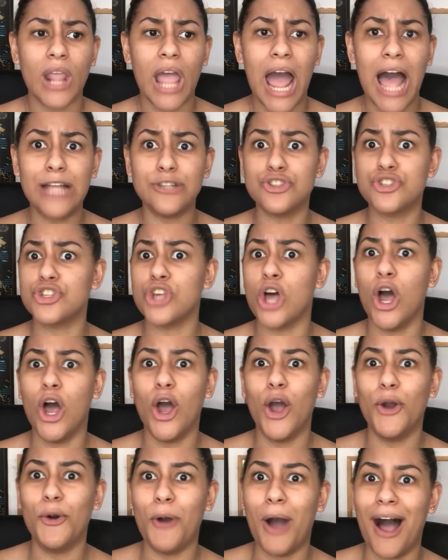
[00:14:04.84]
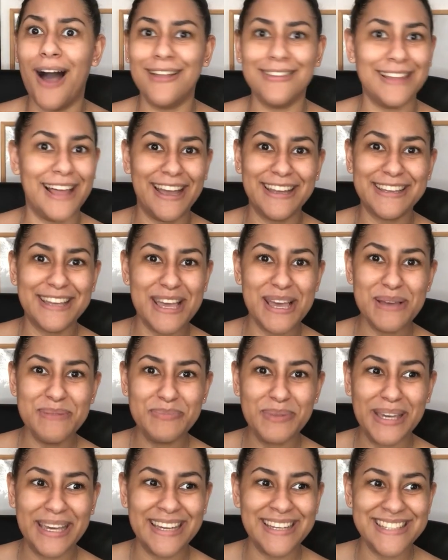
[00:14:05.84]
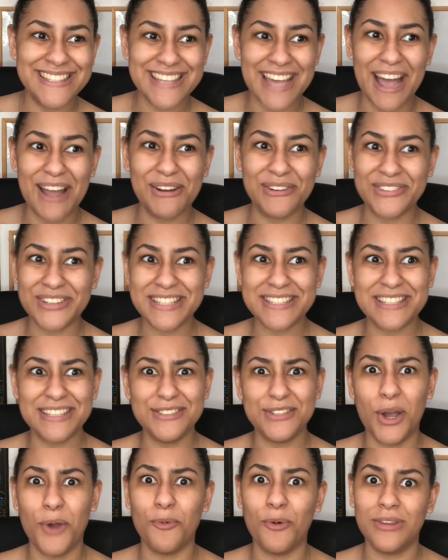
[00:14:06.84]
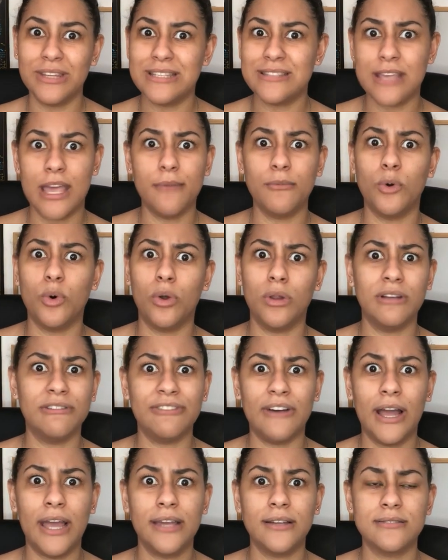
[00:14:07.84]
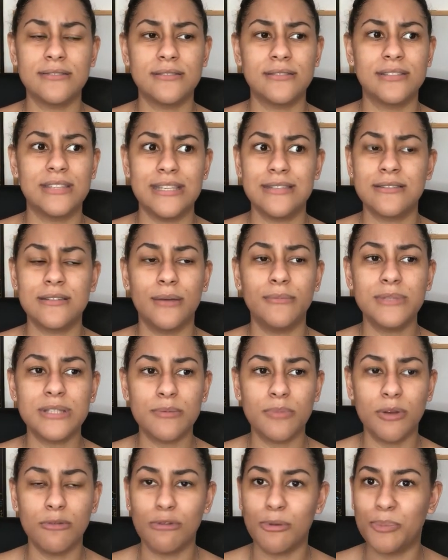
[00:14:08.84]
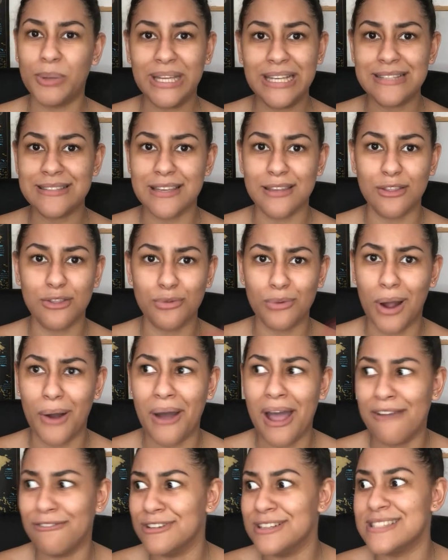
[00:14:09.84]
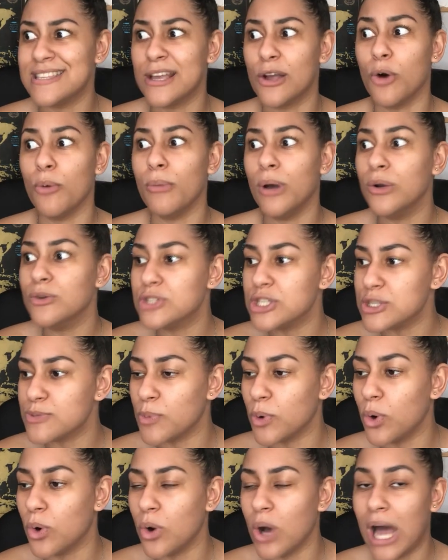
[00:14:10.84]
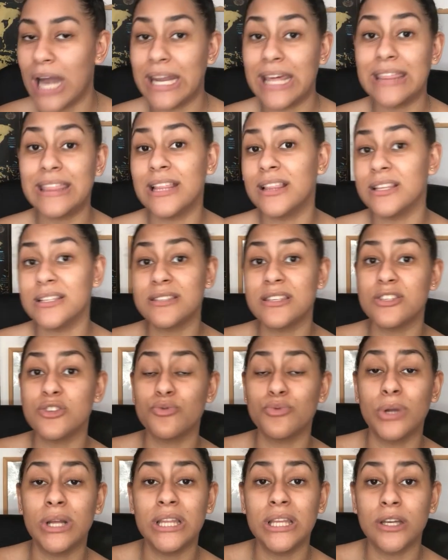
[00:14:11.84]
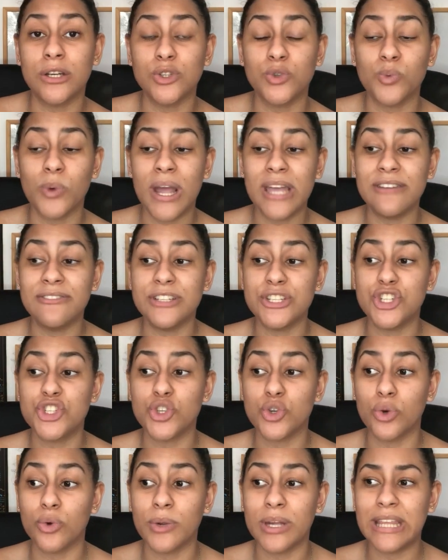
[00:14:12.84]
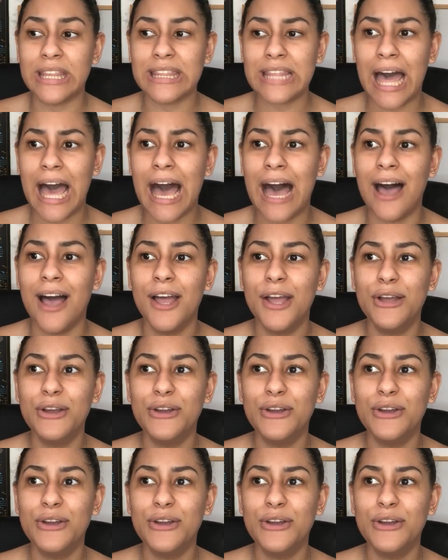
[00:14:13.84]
And so I like it because I obviously don't want the same qualifying system to be repeated throughout every single motorsport. And I think this is a really good way of ensuring that